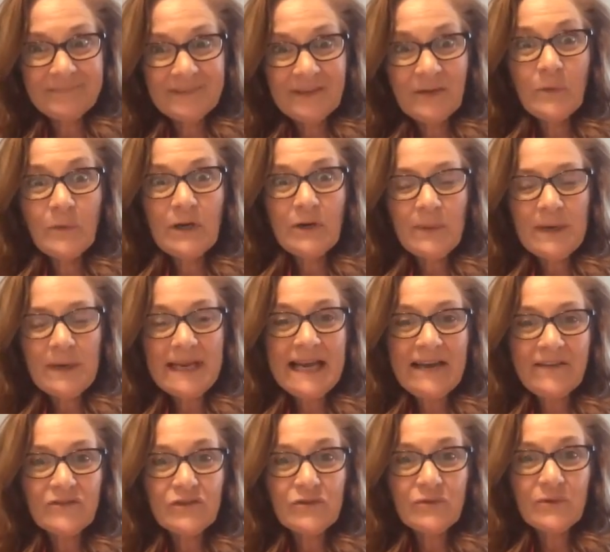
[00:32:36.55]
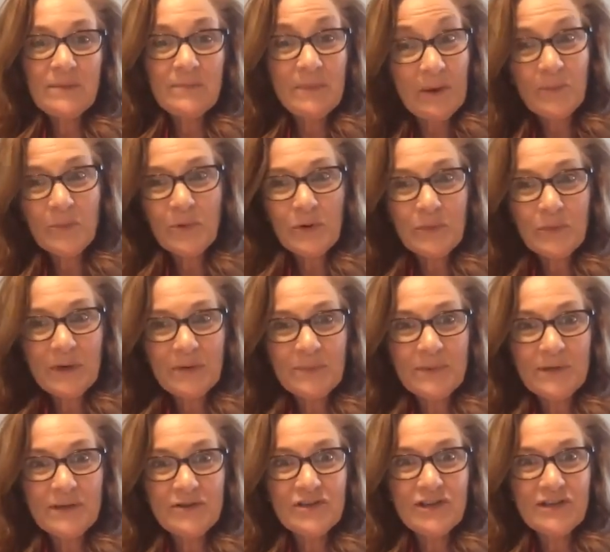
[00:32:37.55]
where we have to remember what
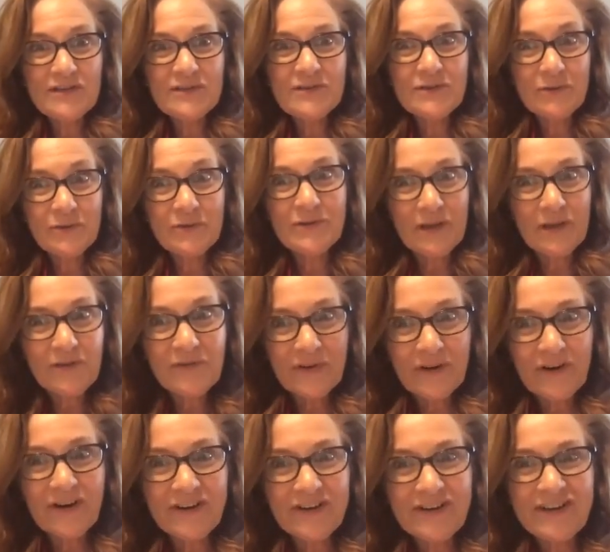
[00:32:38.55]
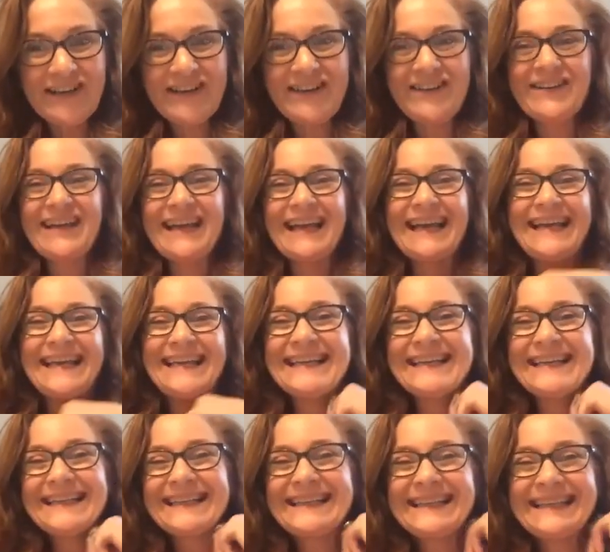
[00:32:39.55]
we just turned over, okay?